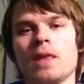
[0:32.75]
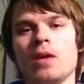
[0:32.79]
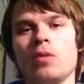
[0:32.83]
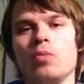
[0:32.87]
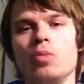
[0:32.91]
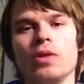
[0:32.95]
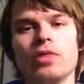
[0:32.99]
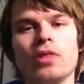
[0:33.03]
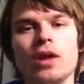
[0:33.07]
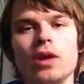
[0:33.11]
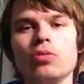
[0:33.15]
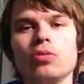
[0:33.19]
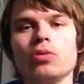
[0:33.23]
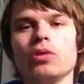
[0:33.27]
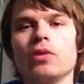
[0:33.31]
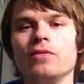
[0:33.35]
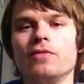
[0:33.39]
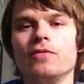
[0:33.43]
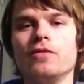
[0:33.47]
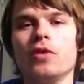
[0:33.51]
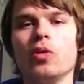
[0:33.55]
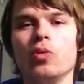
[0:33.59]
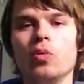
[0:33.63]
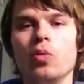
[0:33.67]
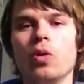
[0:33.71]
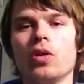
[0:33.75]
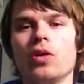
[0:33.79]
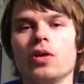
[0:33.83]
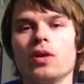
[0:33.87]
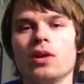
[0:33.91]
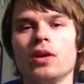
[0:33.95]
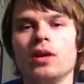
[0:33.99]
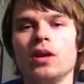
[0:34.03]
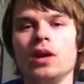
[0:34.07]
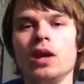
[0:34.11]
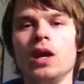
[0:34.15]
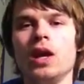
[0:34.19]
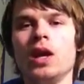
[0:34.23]
Without the
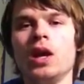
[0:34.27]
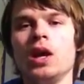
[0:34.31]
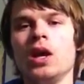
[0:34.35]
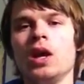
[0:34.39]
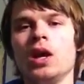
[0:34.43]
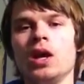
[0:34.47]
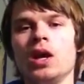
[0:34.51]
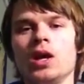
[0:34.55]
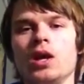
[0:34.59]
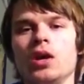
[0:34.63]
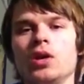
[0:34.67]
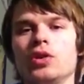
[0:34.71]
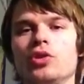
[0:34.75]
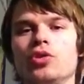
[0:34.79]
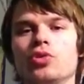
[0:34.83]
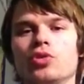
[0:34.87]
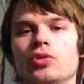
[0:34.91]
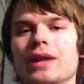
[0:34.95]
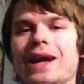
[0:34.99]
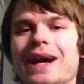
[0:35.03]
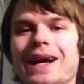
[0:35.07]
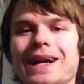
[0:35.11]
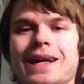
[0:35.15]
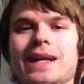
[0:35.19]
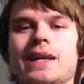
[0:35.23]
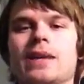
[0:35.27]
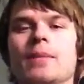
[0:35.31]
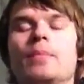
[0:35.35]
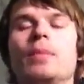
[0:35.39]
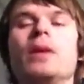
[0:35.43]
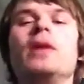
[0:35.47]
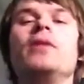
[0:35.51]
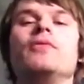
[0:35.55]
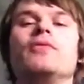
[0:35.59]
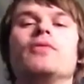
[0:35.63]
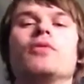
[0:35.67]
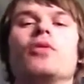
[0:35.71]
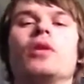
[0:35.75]
footwork, you're not going to
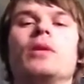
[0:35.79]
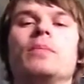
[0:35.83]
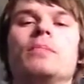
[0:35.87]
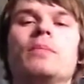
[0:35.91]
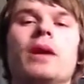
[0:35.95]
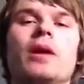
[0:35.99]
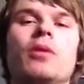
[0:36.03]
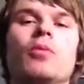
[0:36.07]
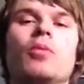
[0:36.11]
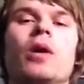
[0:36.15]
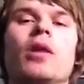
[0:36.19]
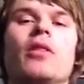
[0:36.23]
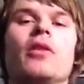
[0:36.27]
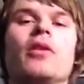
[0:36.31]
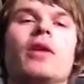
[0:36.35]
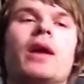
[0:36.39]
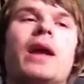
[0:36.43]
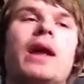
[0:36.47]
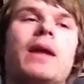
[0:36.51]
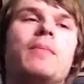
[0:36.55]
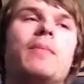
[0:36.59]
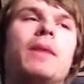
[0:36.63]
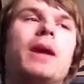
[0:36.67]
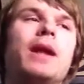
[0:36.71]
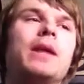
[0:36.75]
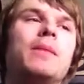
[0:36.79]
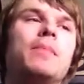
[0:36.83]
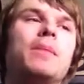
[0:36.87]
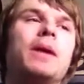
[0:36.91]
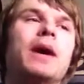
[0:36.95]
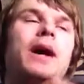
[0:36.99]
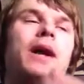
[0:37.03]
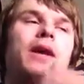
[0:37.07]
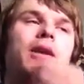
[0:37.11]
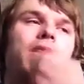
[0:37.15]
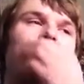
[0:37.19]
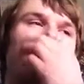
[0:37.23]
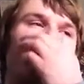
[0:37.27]
beat Floyd Mayweather. And Manny
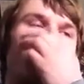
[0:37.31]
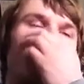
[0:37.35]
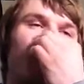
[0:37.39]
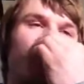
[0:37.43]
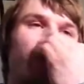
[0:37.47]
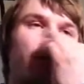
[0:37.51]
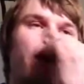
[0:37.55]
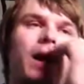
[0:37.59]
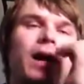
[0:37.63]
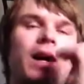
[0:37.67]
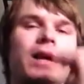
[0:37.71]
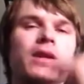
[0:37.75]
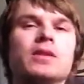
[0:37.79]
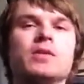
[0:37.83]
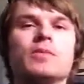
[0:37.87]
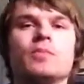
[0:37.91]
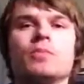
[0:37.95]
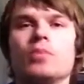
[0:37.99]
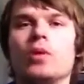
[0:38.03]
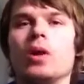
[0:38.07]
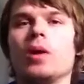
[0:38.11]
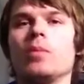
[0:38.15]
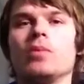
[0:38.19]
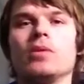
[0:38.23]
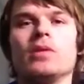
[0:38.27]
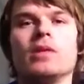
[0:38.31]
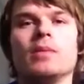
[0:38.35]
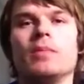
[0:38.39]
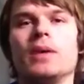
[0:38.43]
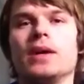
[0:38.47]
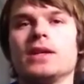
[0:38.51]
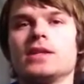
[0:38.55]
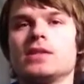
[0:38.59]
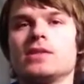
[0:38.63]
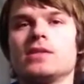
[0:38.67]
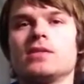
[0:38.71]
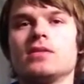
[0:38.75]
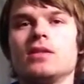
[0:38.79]
Pacquiao has probably the
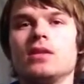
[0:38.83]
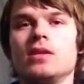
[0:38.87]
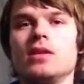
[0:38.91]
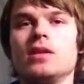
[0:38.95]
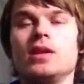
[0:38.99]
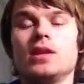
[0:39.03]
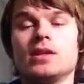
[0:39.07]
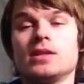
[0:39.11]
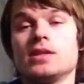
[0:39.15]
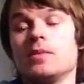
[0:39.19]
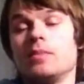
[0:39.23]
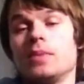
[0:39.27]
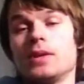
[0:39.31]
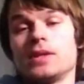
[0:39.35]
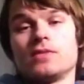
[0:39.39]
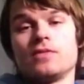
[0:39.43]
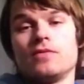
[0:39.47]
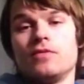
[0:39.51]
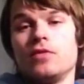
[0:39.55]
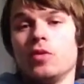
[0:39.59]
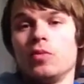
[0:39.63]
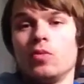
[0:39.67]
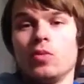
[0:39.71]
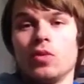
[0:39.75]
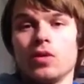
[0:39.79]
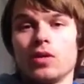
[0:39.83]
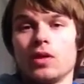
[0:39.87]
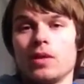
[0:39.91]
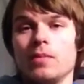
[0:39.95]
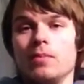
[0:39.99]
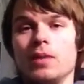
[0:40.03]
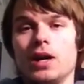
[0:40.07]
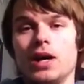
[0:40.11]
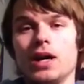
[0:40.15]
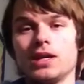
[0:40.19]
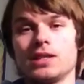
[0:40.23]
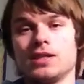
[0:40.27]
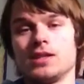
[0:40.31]
best. He has the best footwork in
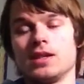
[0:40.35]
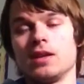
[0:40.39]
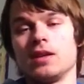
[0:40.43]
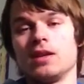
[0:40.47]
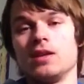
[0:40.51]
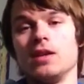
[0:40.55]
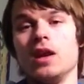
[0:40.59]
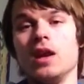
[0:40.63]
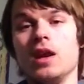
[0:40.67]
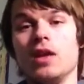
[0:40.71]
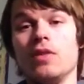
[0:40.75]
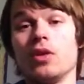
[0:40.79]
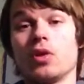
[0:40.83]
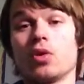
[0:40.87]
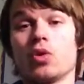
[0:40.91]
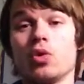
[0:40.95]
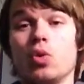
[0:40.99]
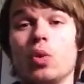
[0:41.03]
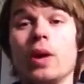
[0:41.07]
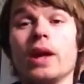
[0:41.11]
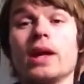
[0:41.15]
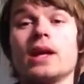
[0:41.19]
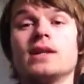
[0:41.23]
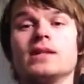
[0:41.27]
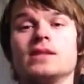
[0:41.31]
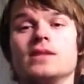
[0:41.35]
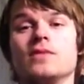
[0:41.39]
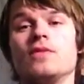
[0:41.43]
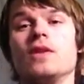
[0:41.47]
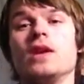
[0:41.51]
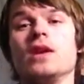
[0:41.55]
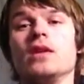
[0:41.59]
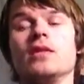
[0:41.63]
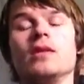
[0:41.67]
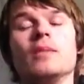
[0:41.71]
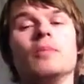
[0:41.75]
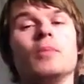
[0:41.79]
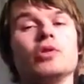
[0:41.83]
boxing, the quickest
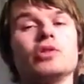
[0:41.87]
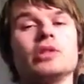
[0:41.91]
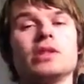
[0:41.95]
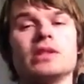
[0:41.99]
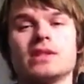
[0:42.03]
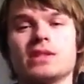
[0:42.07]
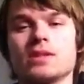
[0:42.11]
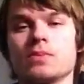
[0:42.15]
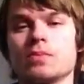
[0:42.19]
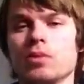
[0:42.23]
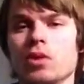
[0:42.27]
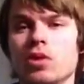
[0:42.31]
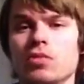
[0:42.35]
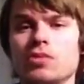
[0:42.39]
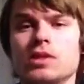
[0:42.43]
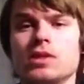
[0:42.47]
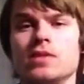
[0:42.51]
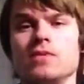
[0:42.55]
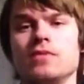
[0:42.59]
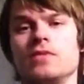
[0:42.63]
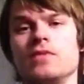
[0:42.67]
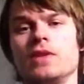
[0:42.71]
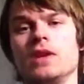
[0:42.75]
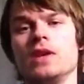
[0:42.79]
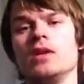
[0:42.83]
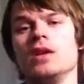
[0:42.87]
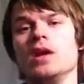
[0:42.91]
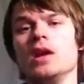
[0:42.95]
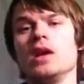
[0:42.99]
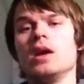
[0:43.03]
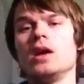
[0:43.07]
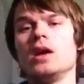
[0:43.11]
feet, the most explosive feet.